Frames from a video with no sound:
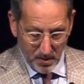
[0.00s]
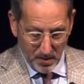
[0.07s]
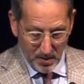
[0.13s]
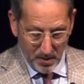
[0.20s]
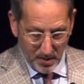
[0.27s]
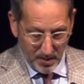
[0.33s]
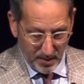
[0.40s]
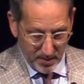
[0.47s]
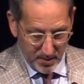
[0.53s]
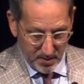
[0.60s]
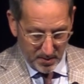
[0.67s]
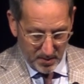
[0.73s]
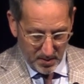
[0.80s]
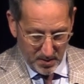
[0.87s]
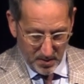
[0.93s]
And I think
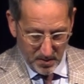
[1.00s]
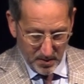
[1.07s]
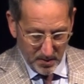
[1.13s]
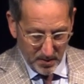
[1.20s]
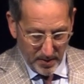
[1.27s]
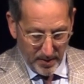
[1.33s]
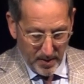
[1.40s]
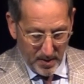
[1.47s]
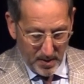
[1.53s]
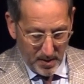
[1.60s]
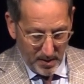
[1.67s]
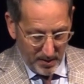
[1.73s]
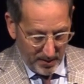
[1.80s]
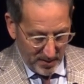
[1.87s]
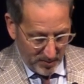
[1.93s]
it's, here it is.
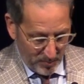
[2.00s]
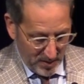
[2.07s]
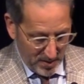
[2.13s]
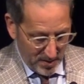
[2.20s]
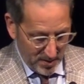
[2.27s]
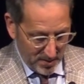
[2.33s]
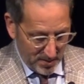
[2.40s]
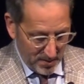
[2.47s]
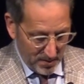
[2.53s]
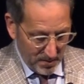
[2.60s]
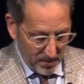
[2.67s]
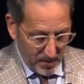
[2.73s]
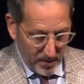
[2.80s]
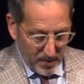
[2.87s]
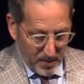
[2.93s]
I think it's because the,
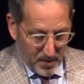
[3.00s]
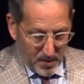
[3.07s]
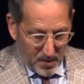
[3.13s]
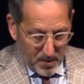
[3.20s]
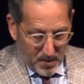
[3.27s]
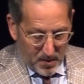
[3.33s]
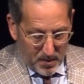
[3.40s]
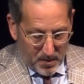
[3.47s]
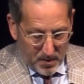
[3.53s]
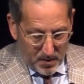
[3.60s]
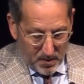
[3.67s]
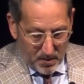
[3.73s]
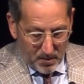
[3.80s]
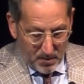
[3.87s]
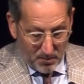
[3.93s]

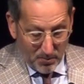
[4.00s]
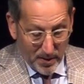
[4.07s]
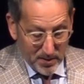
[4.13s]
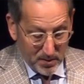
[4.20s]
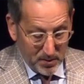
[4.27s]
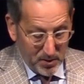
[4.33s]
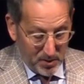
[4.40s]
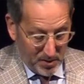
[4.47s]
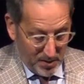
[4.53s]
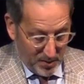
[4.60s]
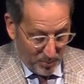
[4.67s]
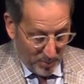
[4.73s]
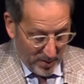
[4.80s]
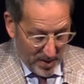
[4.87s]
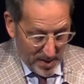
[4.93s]
the resolution is
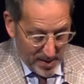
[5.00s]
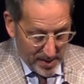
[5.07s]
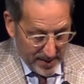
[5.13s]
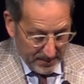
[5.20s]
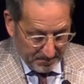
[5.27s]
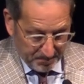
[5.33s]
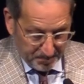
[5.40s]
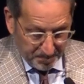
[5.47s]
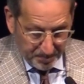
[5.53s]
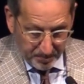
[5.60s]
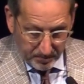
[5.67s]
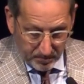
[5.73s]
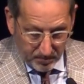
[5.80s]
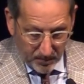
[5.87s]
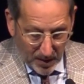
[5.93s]
pretty high.
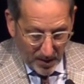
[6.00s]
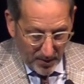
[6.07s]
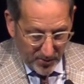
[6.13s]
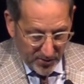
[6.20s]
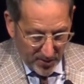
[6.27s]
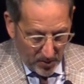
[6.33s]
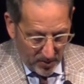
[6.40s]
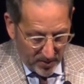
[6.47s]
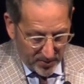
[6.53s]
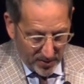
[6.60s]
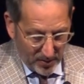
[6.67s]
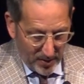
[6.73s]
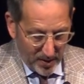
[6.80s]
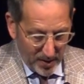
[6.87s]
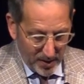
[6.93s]
So,
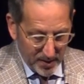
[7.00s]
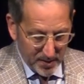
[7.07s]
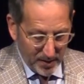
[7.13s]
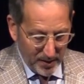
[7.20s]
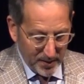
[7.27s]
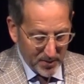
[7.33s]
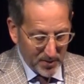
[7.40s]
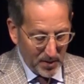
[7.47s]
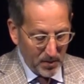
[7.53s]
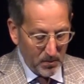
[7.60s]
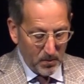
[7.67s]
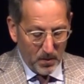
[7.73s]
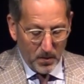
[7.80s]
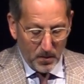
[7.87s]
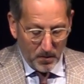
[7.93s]
so here it is. And
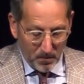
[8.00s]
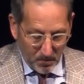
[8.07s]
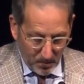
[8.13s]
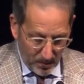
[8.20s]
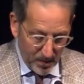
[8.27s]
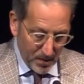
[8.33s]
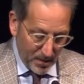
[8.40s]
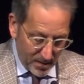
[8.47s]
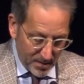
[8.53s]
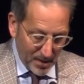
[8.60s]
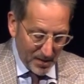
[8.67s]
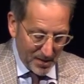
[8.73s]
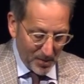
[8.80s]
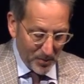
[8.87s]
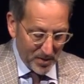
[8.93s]
so we, it's
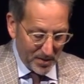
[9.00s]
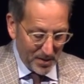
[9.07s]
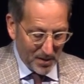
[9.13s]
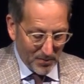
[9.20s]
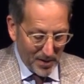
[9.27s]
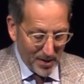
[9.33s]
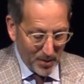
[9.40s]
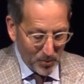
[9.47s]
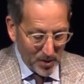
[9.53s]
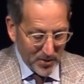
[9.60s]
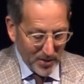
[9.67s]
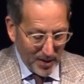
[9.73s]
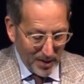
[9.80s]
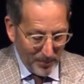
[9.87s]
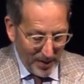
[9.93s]
not that we sit around and watch
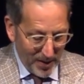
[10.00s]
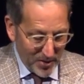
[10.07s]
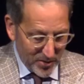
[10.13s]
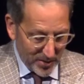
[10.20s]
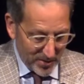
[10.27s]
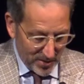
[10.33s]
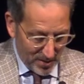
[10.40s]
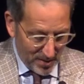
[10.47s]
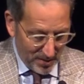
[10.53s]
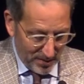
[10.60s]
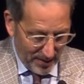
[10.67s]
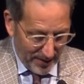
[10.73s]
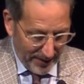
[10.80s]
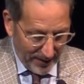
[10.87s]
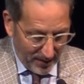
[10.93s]
animations all
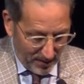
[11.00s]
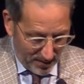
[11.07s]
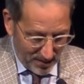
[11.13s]
day.